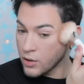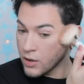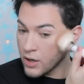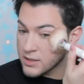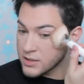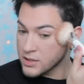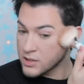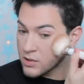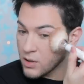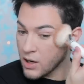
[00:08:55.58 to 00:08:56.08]
You
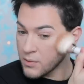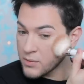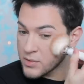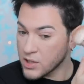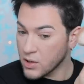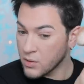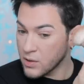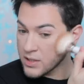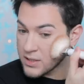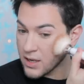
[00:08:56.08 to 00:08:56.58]
guys, do you know what I'm
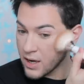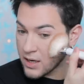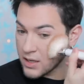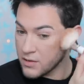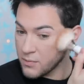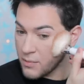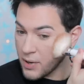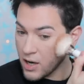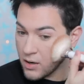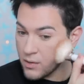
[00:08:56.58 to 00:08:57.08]
so
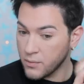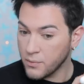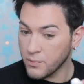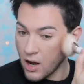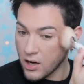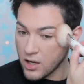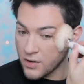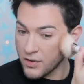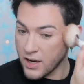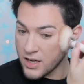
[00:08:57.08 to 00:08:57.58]
excited about?
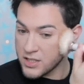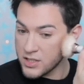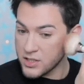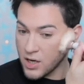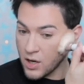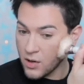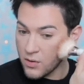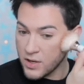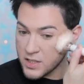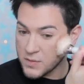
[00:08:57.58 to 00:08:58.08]
I don't know if you guys
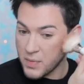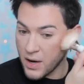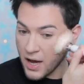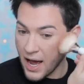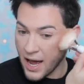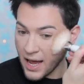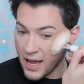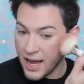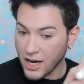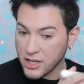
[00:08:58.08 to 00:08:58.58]
know this, but
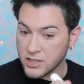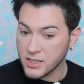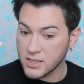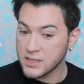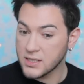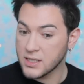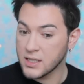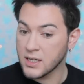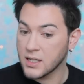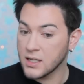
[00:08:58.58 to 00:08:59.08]
I actually
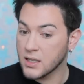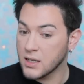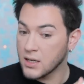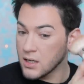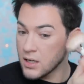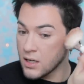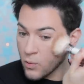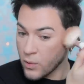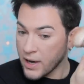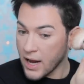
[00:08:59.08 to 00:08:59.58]

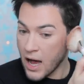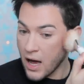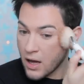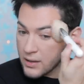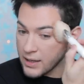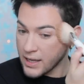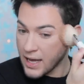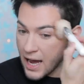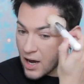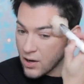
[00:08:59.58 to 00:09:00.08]
did
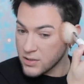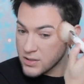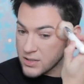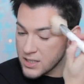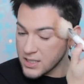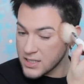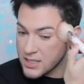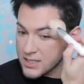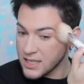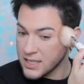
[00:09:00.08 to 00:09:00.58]
Reality
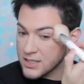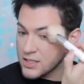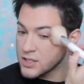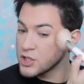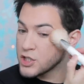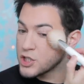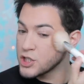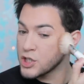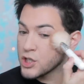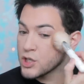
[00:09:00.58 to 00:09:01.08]
House
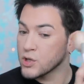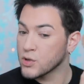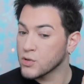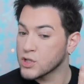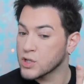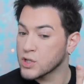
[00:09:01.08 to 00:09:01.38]
season two.